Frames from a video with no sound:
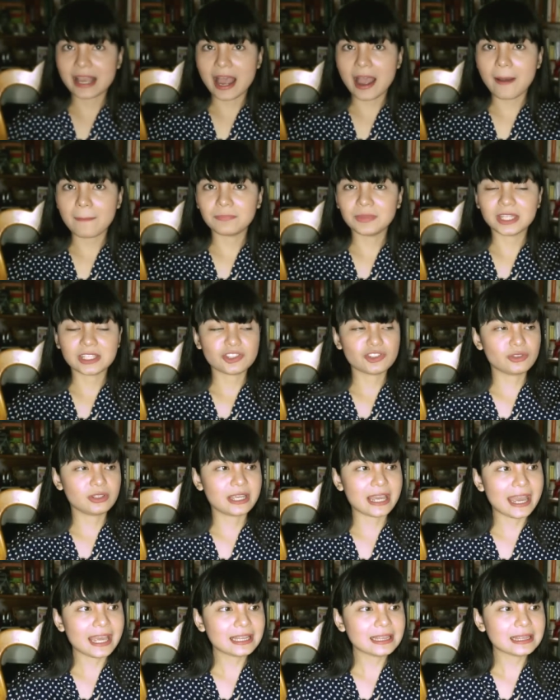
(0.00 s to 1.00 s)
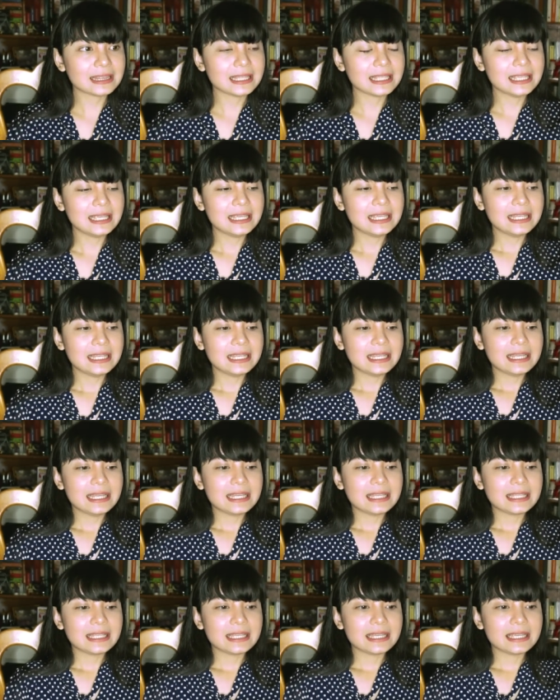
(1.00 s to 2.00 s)
cam that you get,
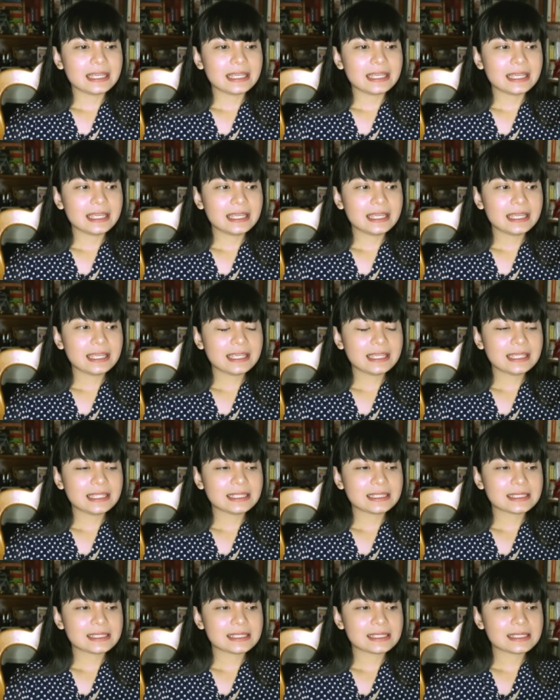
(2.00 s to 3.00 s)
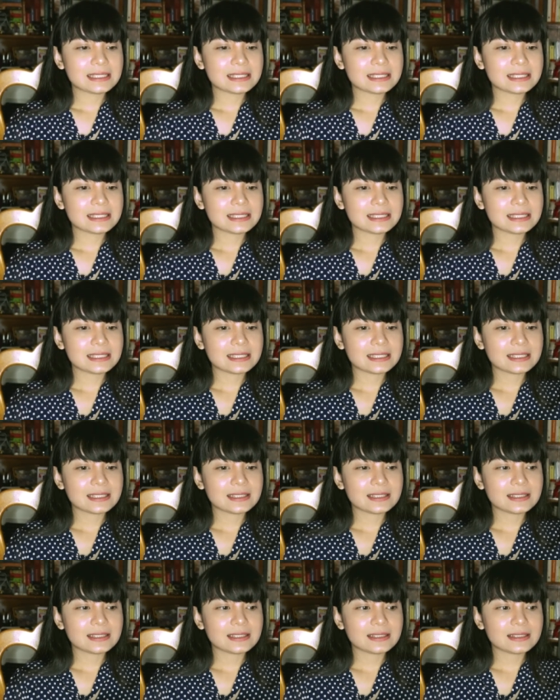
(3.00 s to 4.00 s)
is
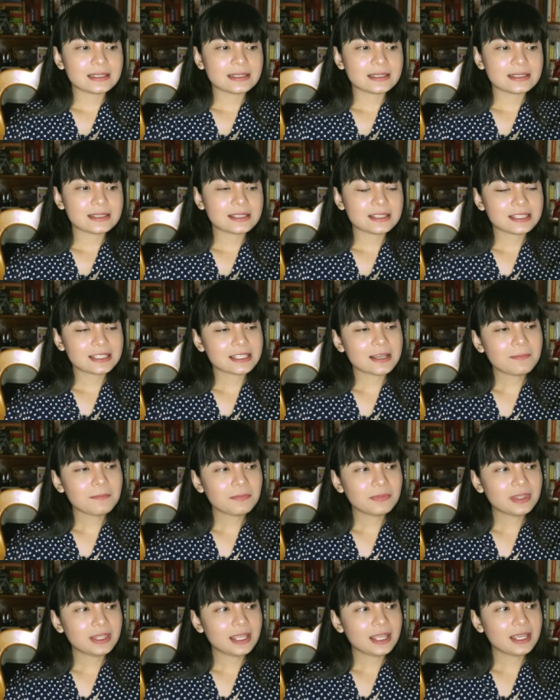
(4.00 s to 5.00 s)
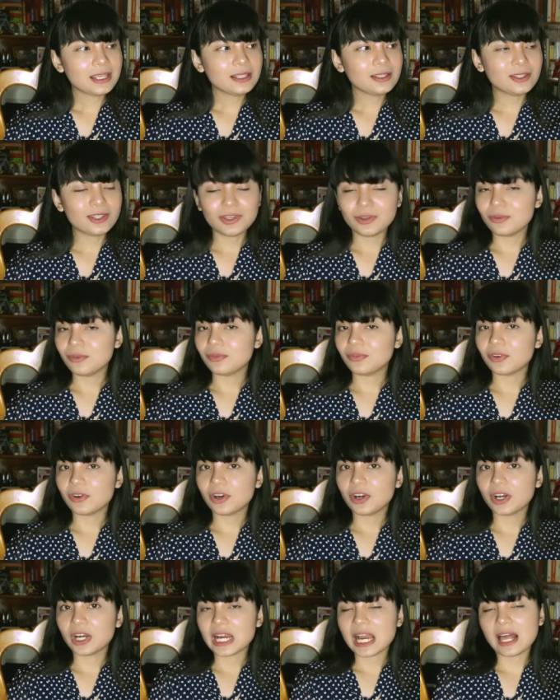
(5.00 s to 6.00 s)
something new
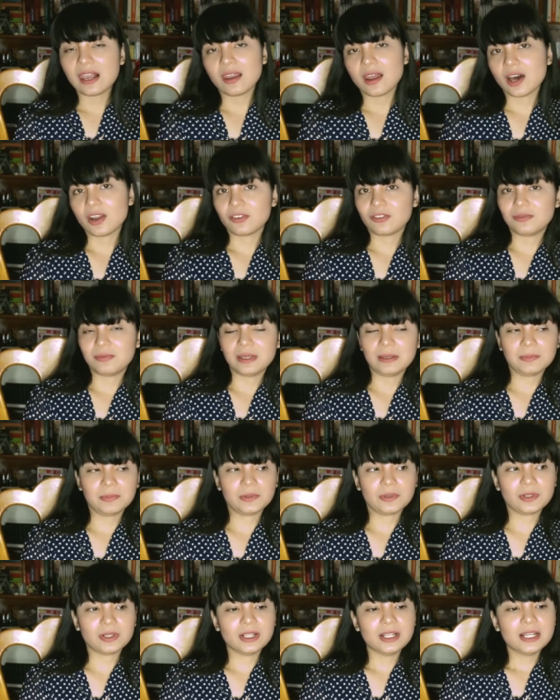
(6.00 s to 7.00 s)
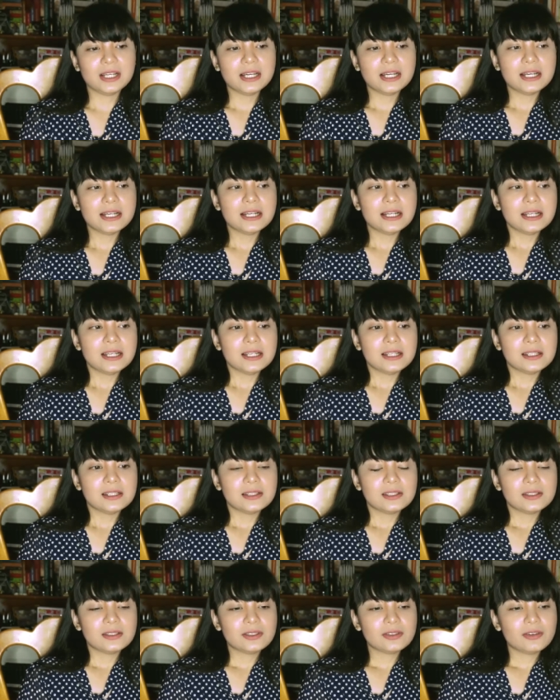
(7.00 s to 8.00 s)
for a lot of people.
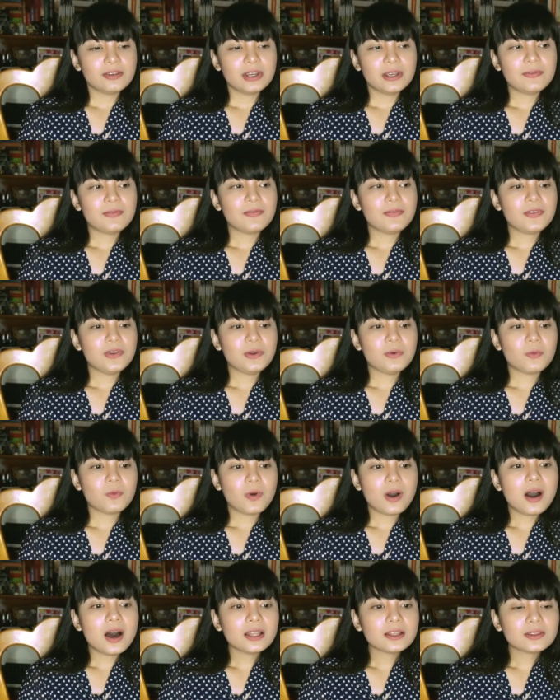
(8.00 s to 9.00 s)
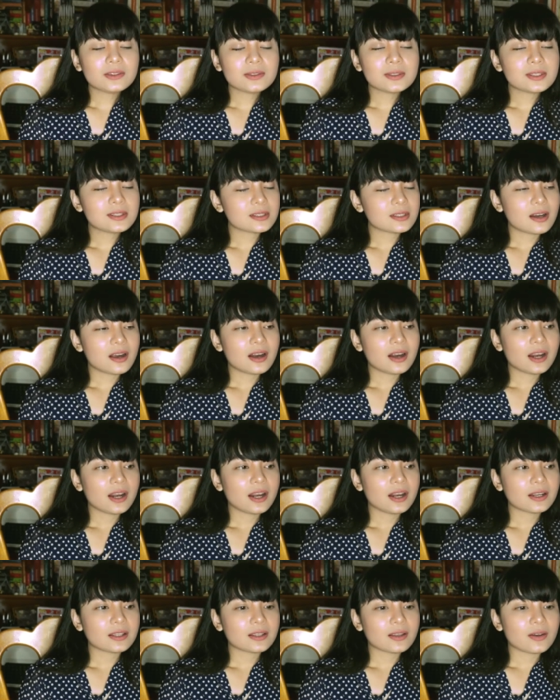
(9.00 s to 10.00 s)
So if you want to
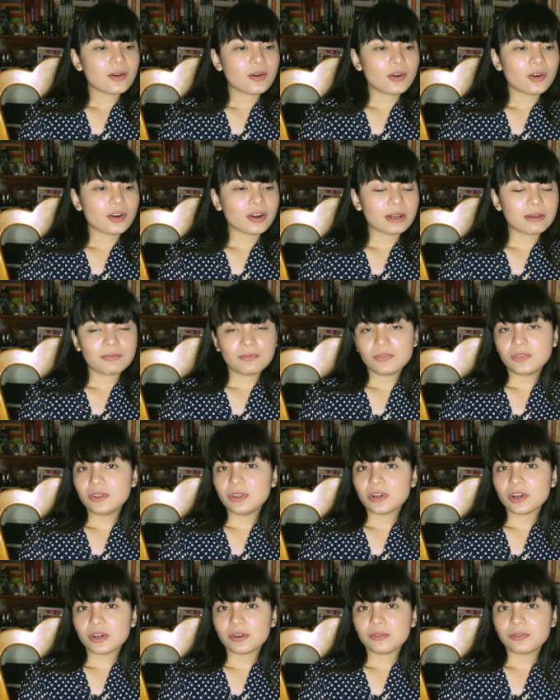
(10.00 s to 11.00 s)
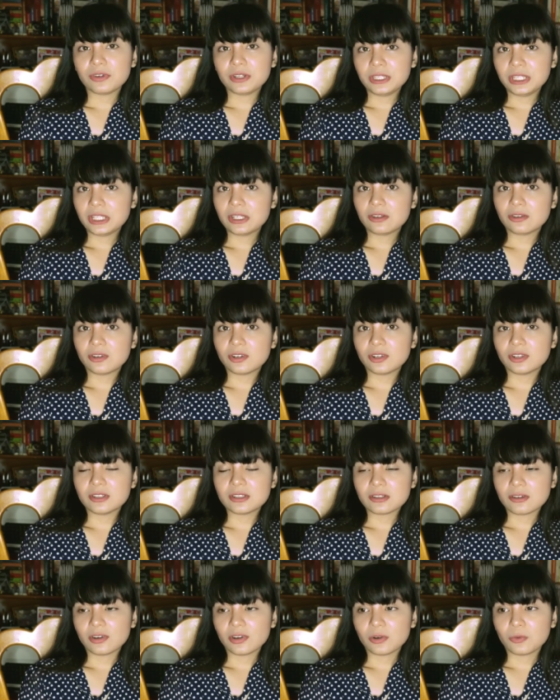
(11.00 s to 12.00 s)
start, or if you're really
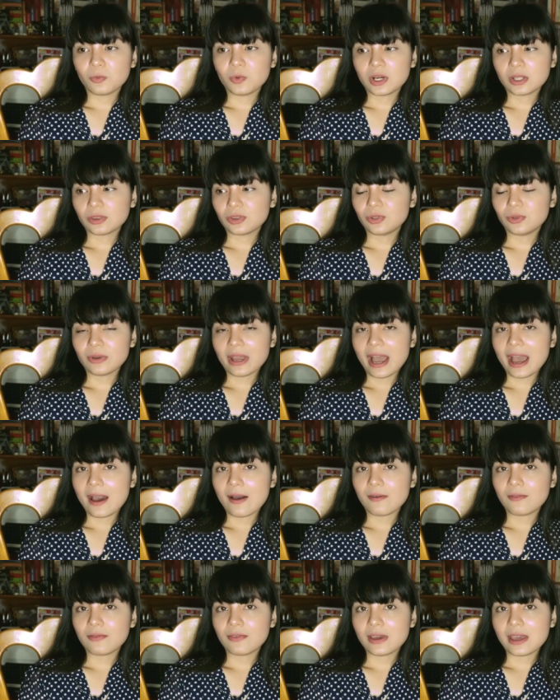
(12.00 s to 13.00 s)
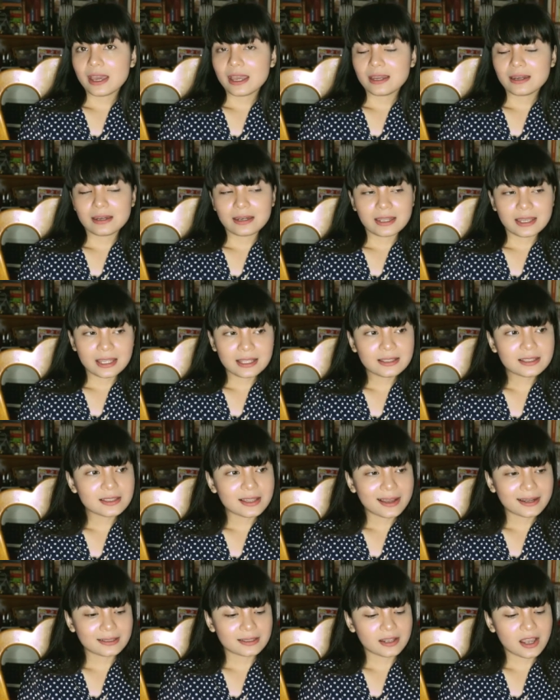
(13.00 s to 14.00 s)
curious or want to have an
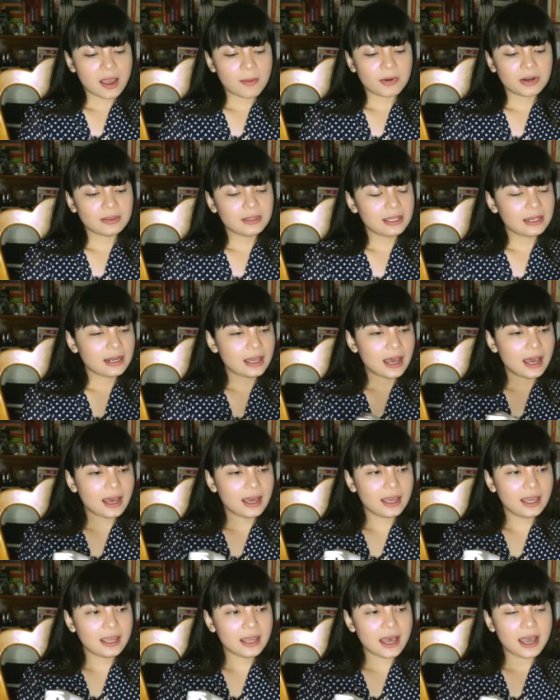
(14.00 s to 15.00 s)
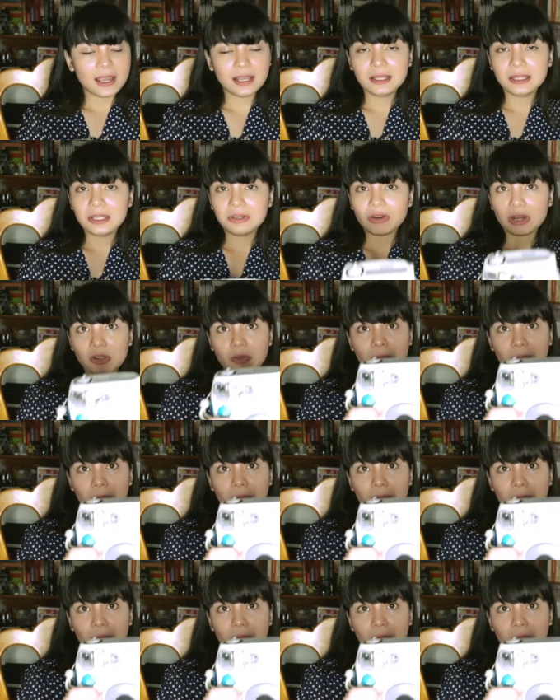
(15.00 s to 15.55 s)
Instax camera, then I highly